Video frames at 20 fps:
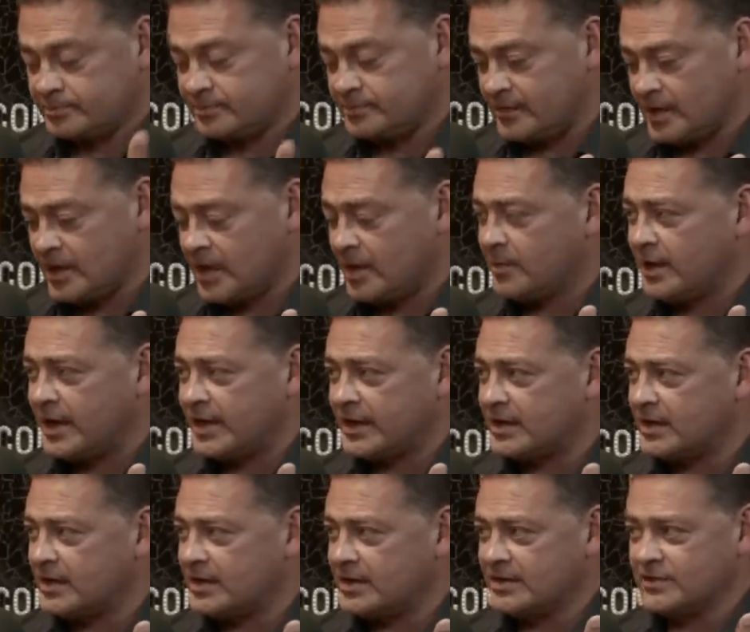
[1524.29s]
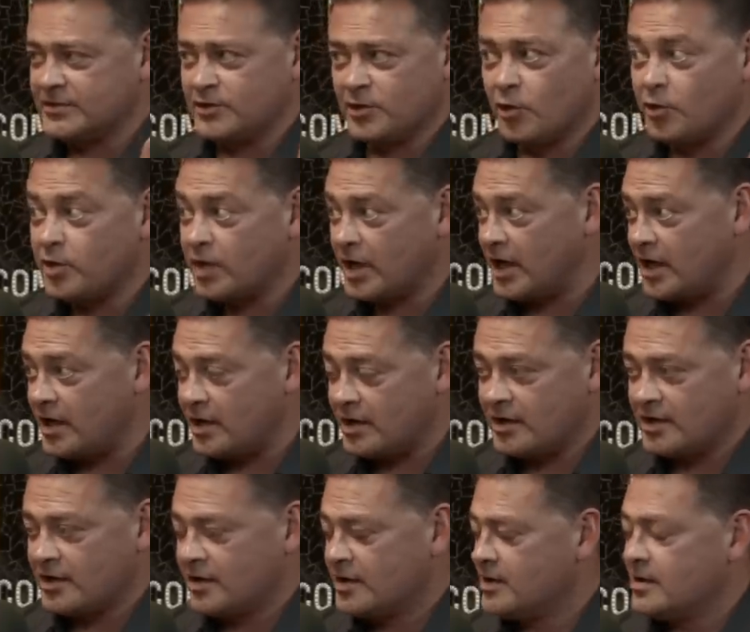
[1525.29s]
and I'm like, "Is he okay?"
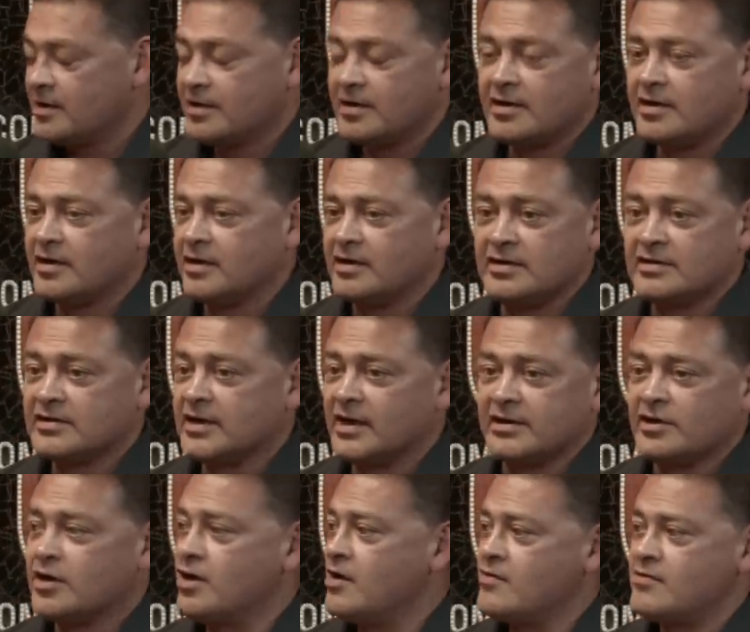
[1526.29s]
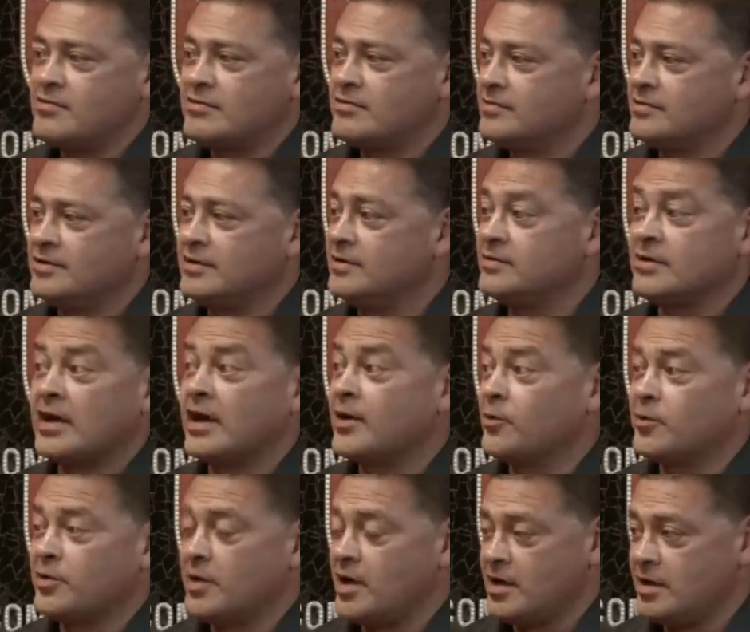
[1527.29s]
And he's like, "No, he's not
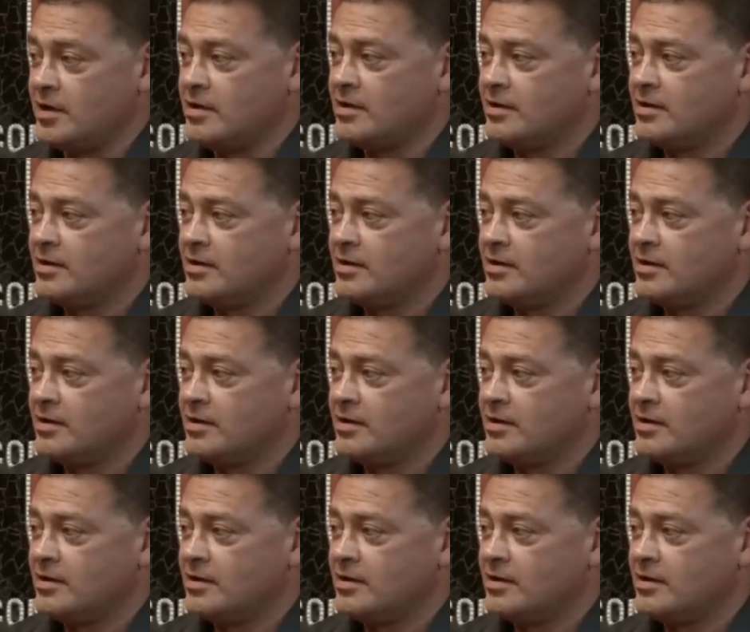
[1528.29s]
okay."